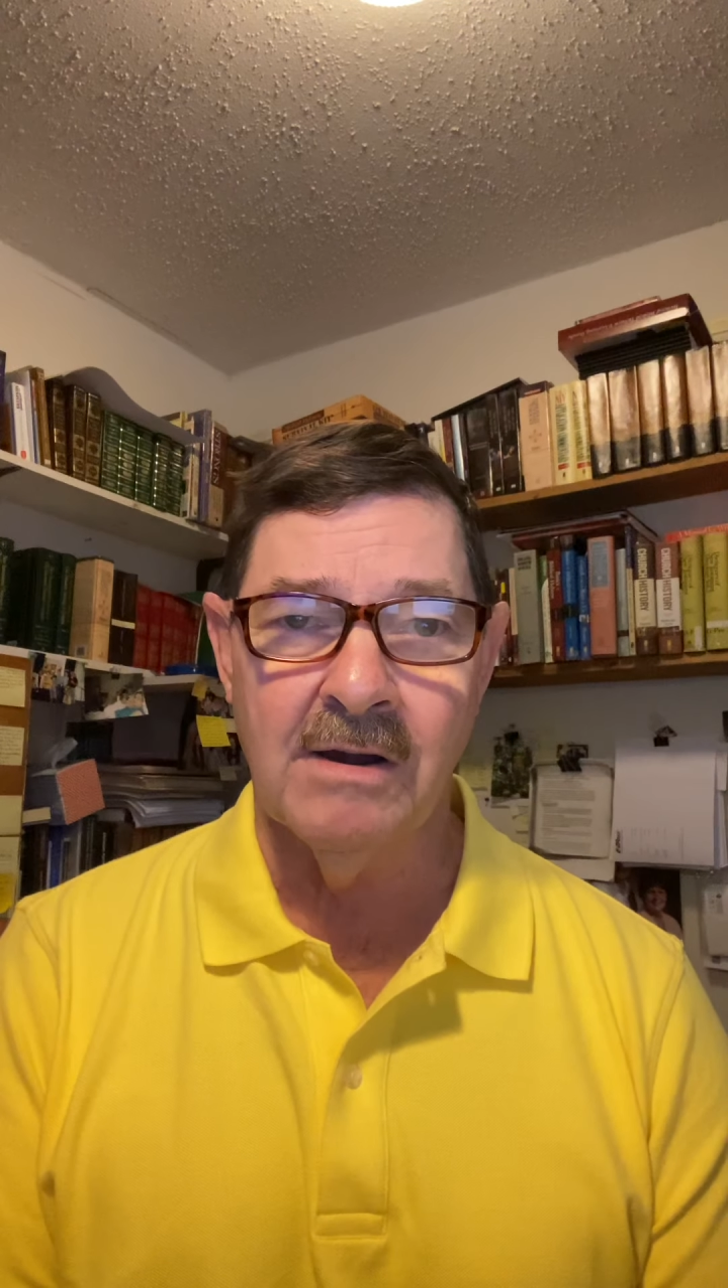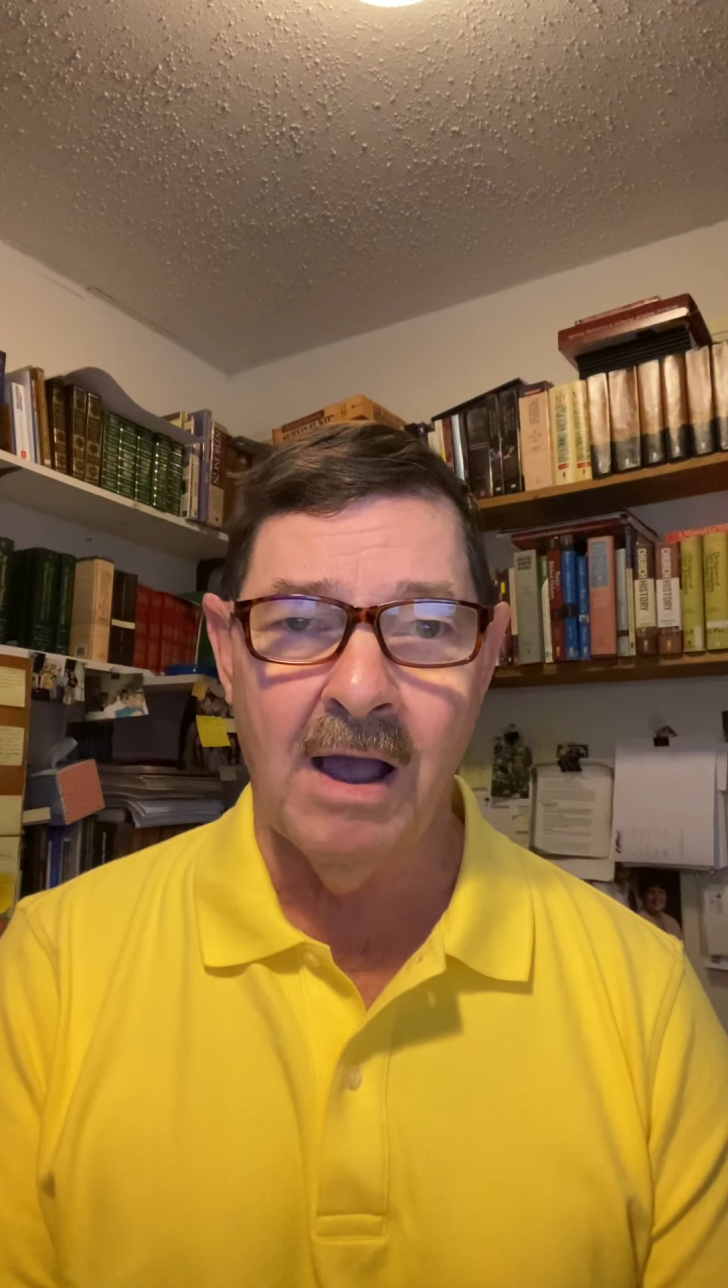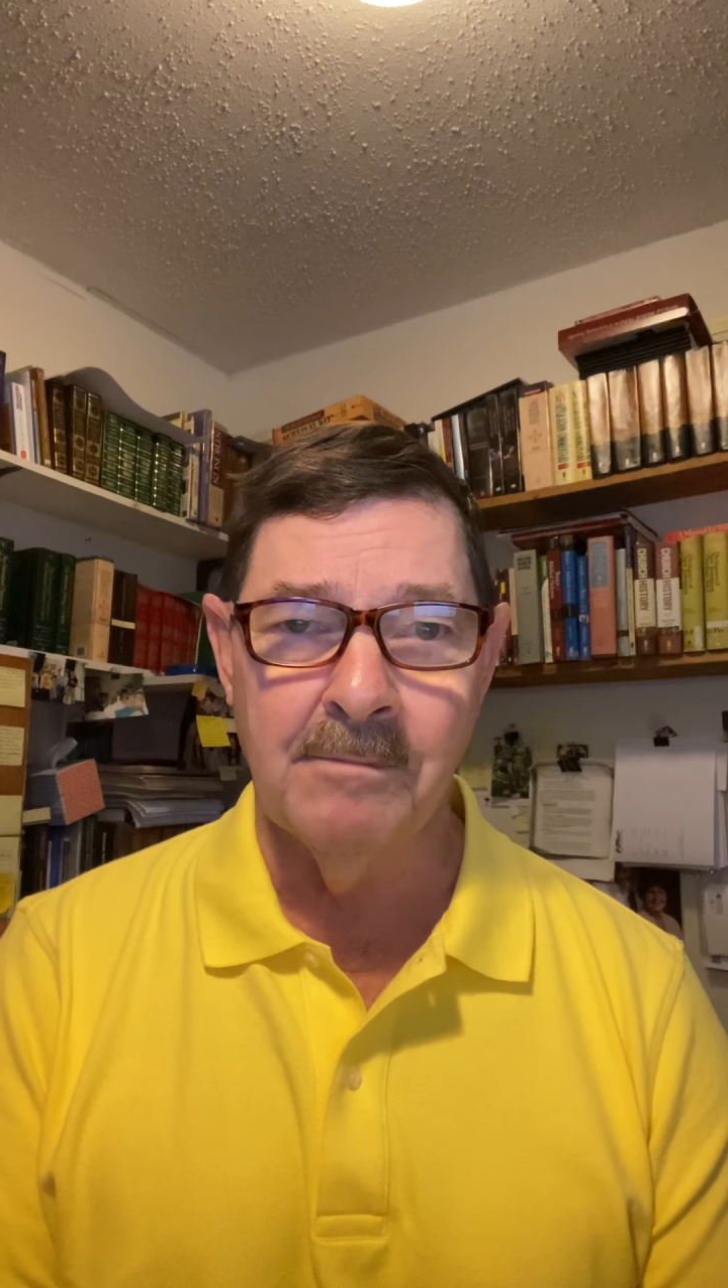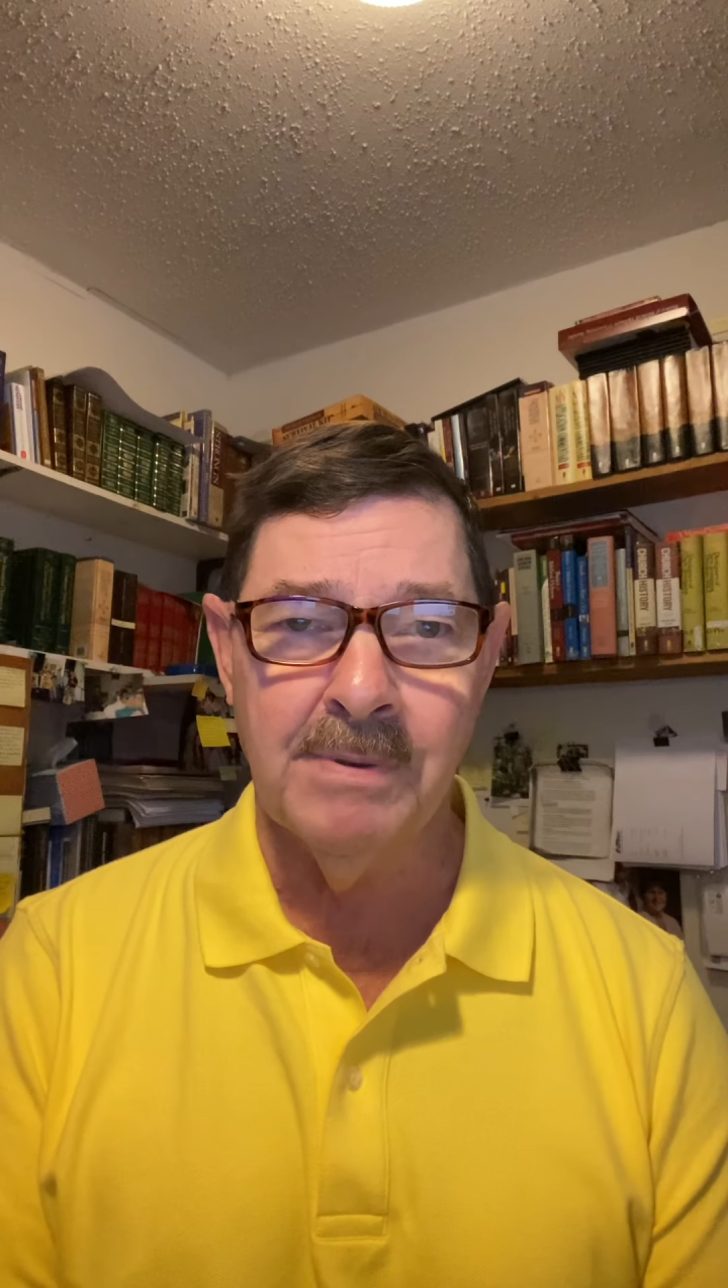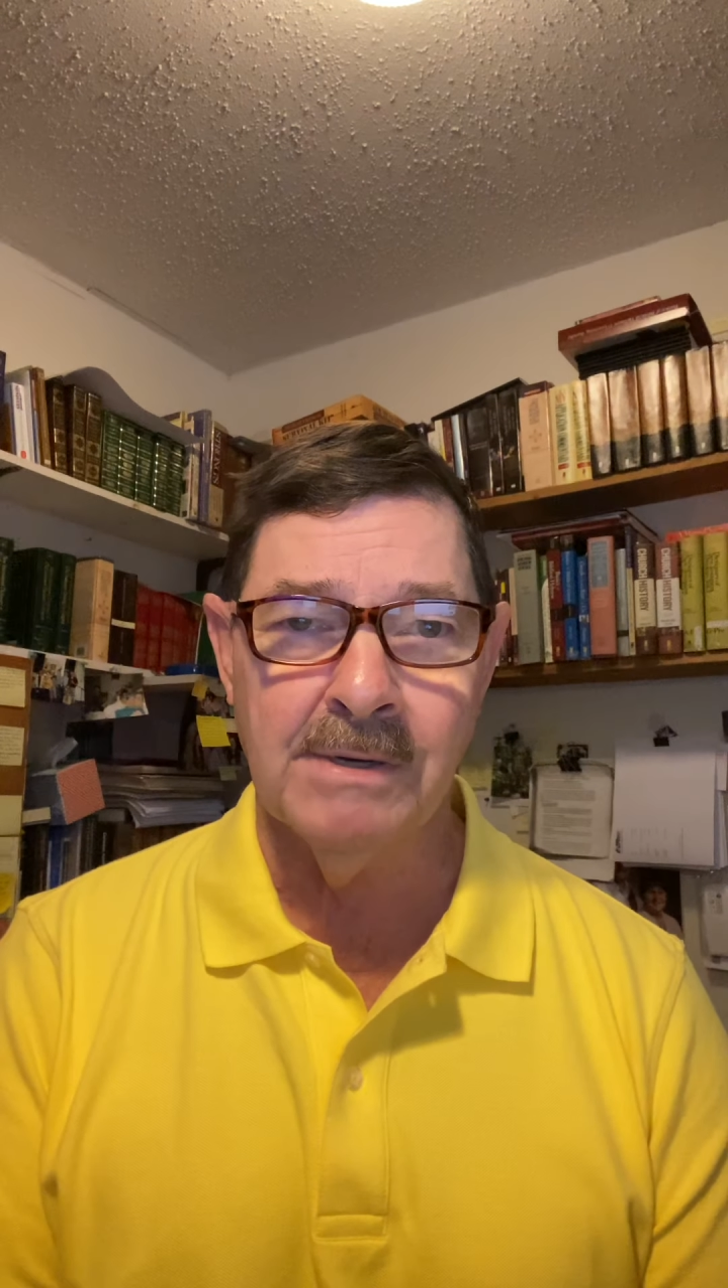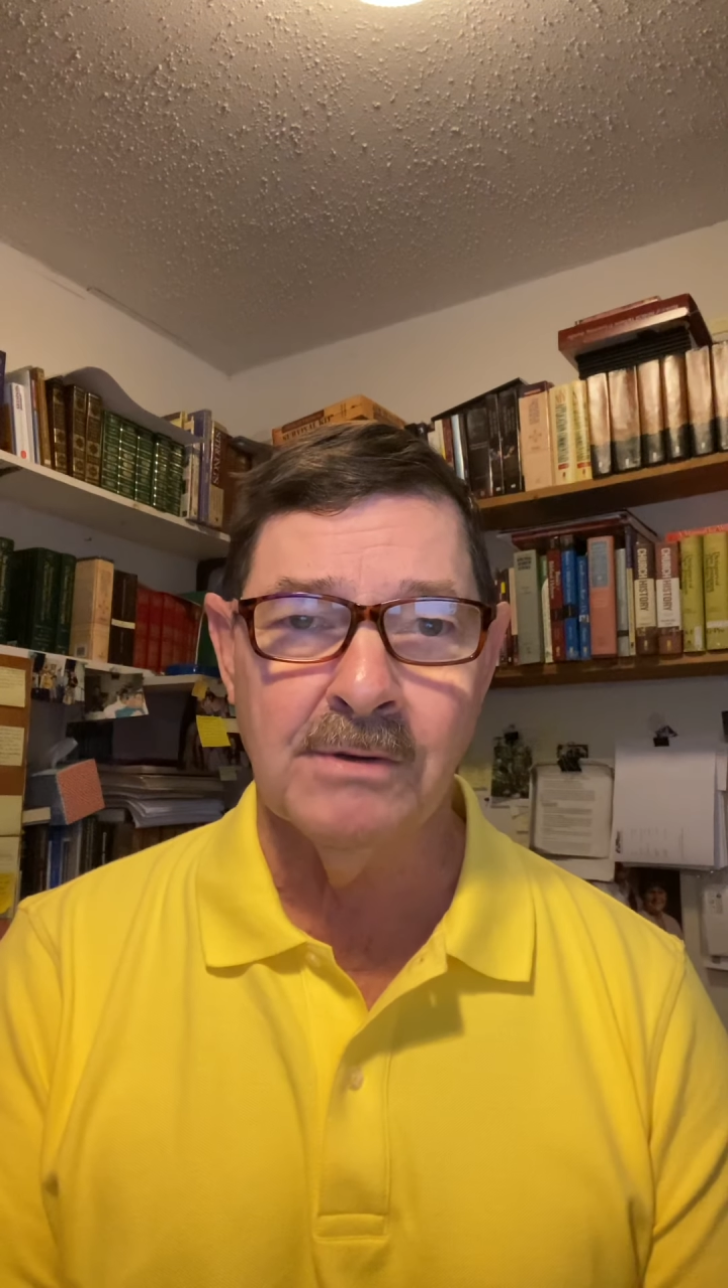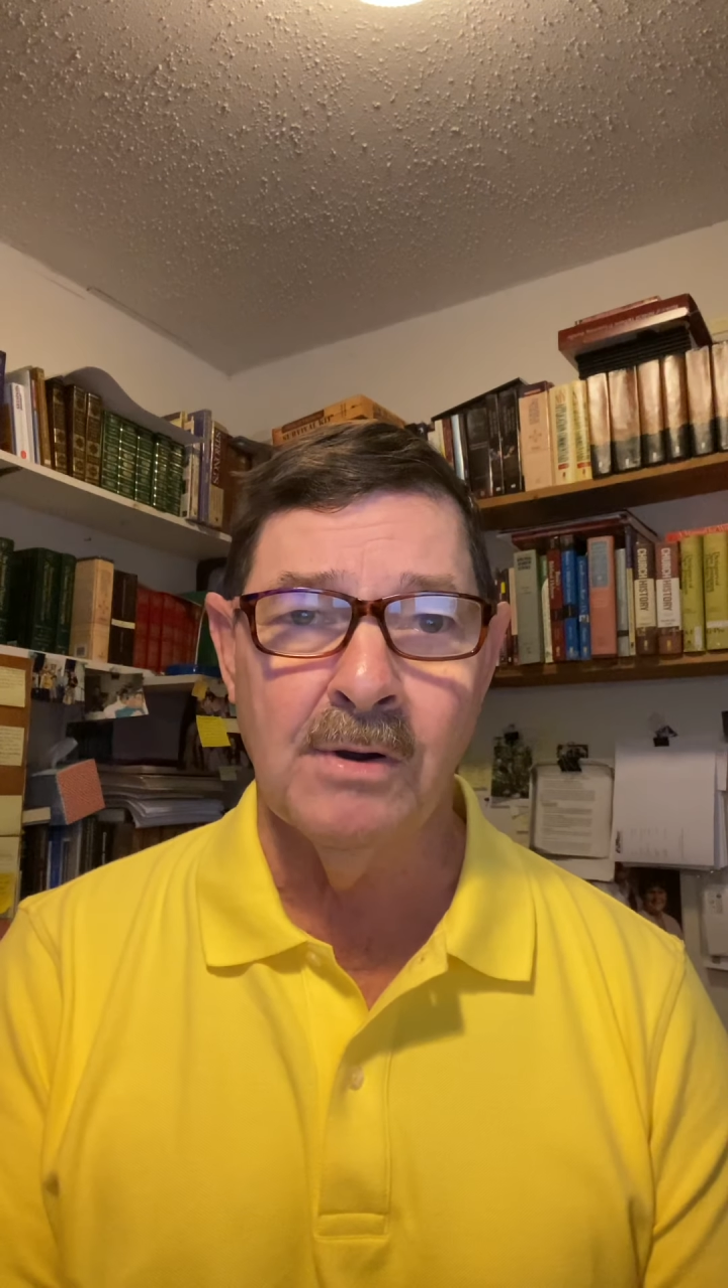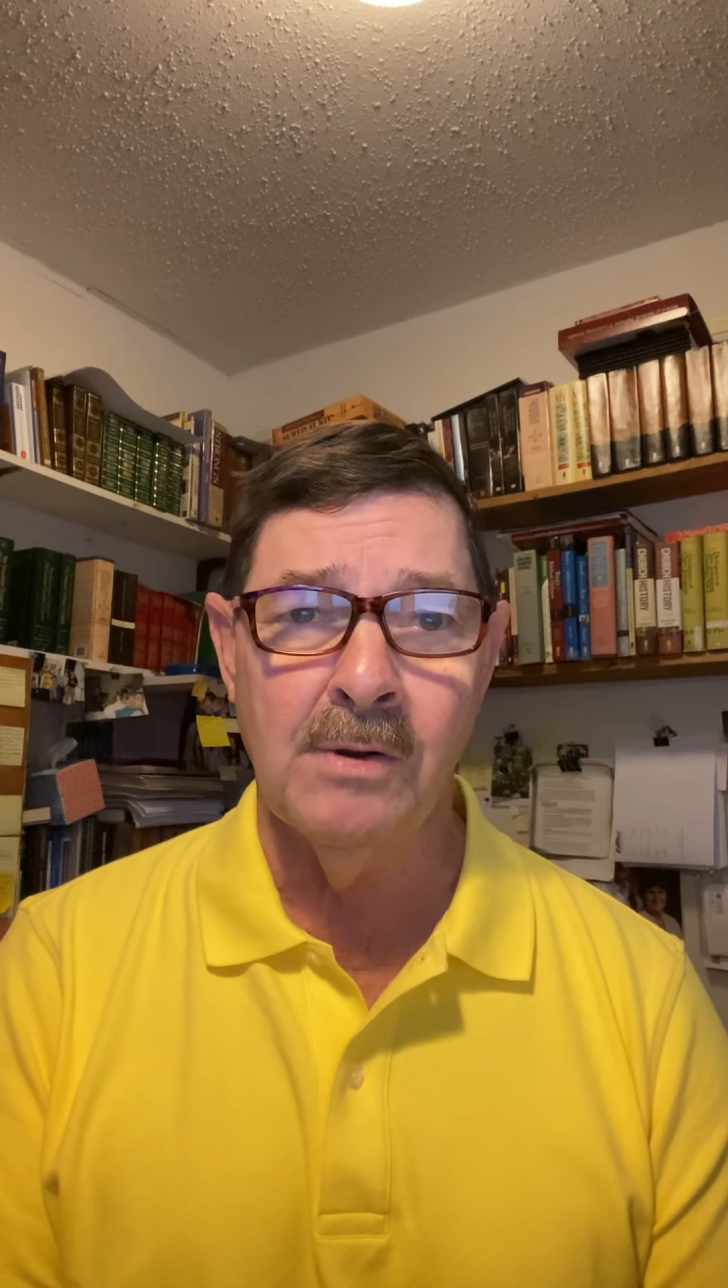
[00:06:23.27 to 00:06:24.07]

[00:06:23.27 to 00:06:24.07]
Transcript: Hapiru